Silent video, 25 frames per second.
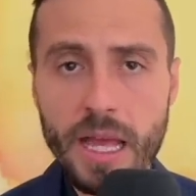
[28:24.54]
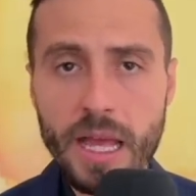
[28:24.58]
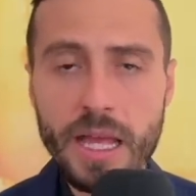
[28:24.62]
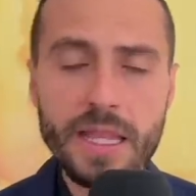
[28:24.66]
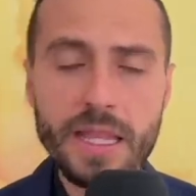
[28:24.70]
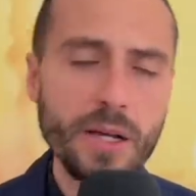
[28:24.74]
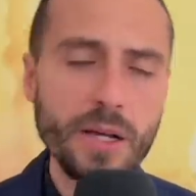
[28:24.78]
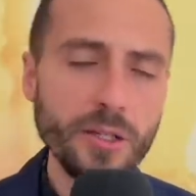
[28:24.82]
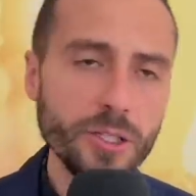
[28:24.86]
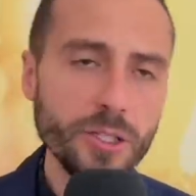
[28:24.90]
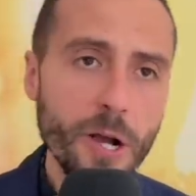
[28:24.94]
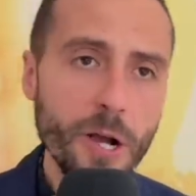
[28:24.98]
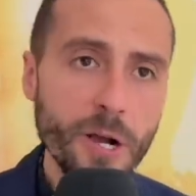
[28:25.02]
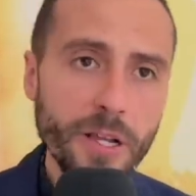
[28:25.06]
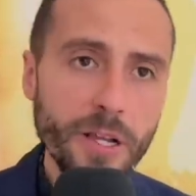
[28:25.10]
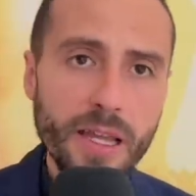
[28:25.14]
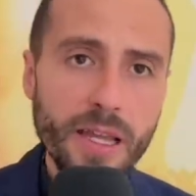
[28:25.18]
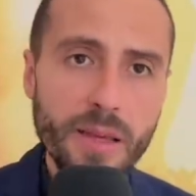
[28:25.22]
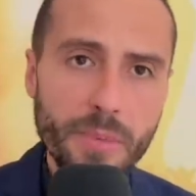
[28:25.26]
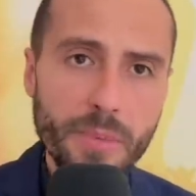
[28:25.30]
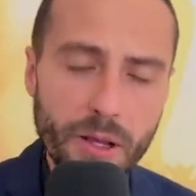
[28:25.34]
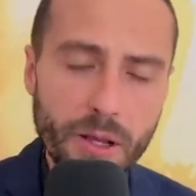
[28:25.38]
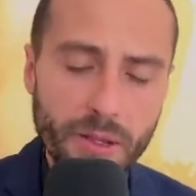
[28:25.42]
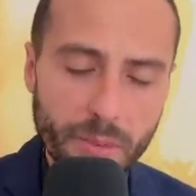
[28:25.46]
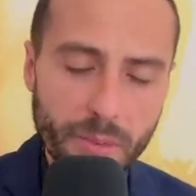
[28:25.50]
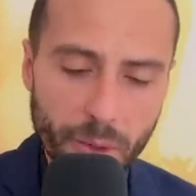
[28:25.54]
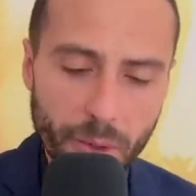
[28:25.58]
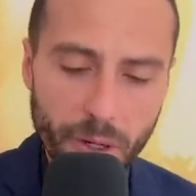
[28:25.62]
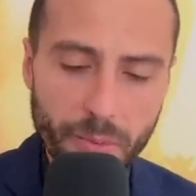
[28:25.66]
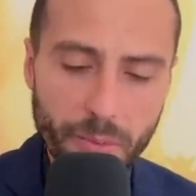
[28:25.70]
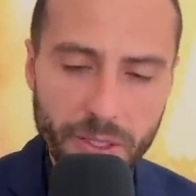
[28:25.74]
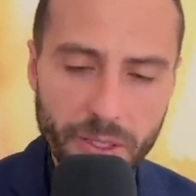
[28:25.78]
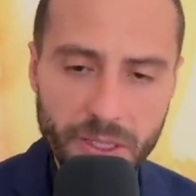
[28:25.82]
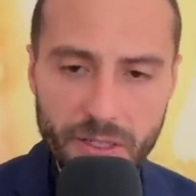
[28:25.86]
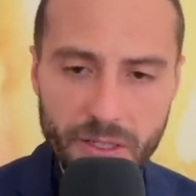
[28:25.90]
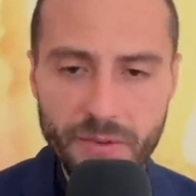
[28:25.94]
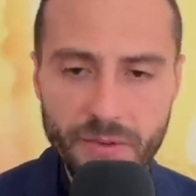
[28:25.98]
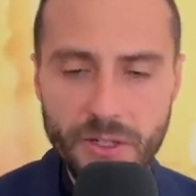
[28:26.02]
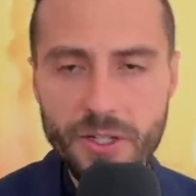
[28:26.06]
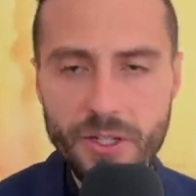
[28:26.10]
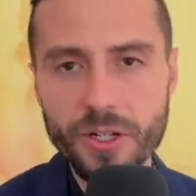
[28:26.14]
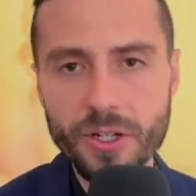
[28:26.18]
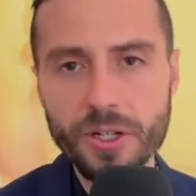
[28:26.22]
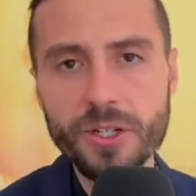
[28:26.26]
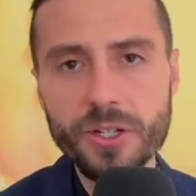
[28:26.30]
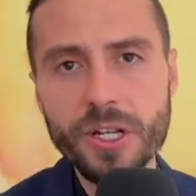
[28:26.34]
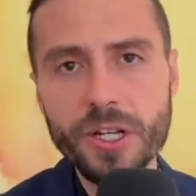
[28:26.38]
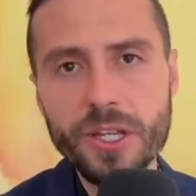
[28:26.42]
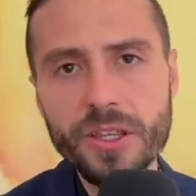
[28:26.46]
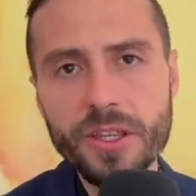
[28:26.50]
Now, talking about the purpose of the
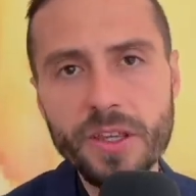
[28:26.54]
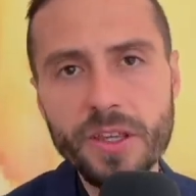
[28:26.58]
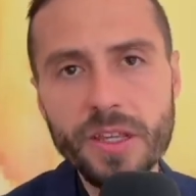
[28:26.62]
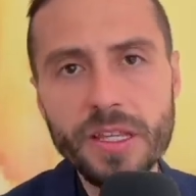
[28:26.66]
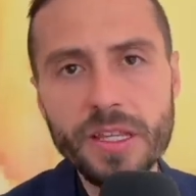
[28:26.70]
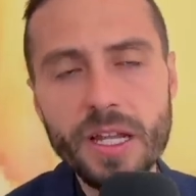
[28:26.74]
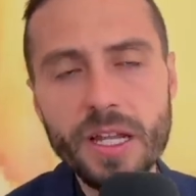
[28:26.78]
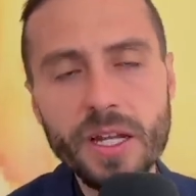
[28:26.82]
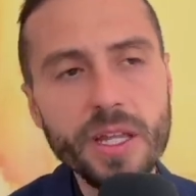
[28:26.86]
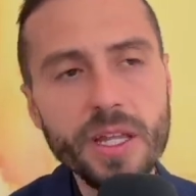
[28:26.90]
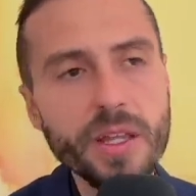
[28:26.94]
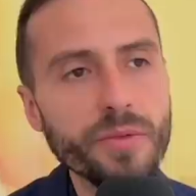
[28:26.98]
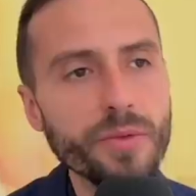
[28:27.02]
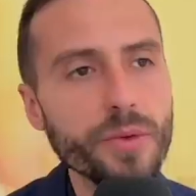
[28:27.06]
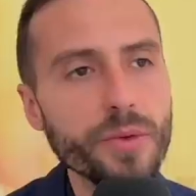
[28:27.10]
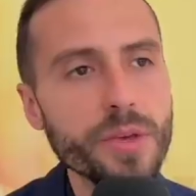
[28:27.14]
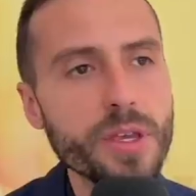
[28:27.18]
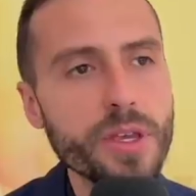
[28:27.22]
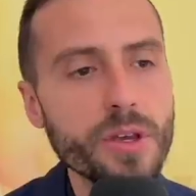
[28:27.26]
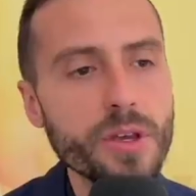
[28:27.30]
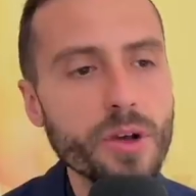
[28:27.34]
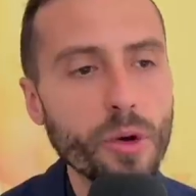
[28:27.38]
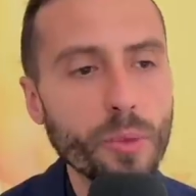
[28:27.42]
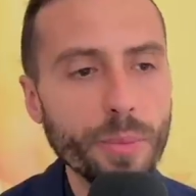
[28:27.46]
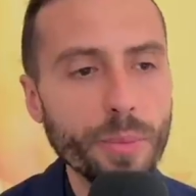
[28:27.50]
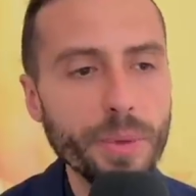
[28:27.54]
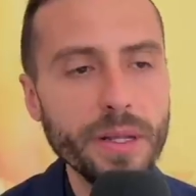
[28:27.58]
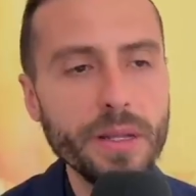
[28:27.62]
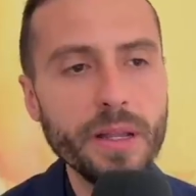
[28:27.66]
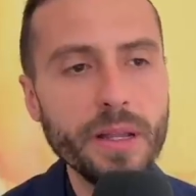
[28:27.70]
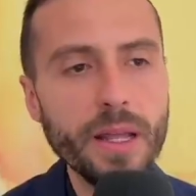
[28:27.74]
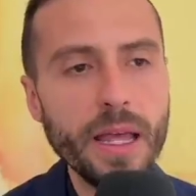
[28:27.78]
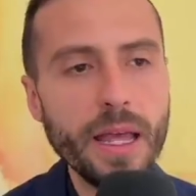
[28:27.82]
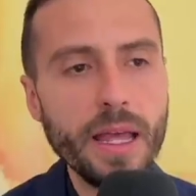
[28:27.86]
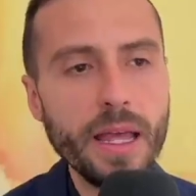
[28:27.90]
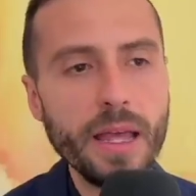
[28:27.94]
church, I think that if we open